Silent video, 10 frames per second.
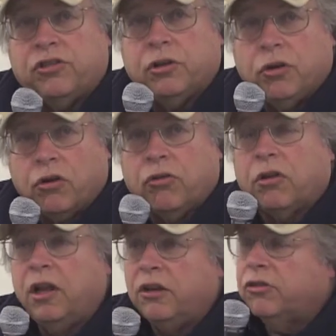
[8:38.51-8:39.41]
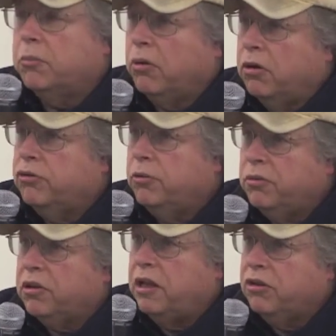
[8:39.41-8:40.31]
the inaugural class of the Broad
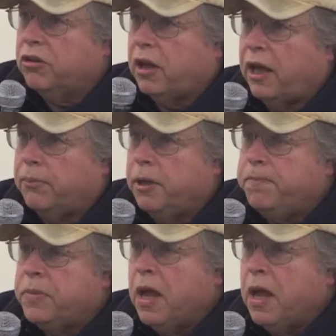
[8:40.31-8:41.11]
Superintendent's Academy.